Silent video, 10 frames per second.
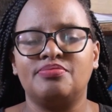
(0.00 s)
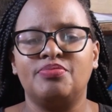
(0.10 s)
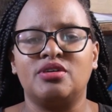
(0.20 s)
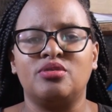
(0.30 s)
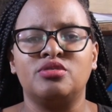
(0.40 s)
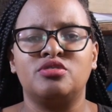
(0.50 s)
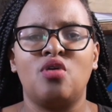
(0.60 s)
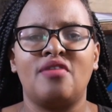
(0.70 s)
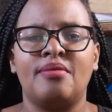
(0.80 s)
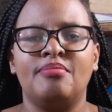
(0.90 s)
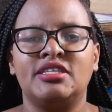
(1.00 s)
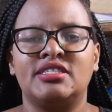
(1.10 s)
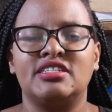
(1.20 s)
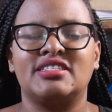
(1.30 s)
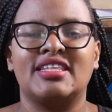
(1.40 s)
because you have a
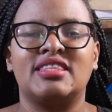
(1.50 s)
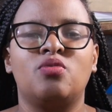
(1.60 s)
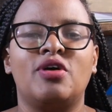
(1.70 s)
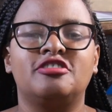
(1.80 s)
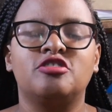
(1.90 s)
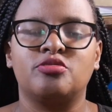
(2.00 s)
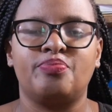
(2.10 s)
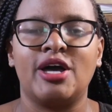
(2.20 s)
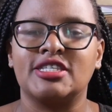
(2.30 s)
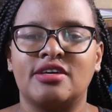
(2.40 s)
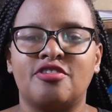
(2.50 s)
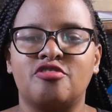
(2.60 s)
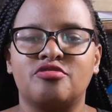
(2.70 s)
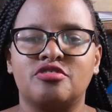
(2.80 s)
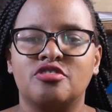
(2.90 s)
message that they want you to pass around.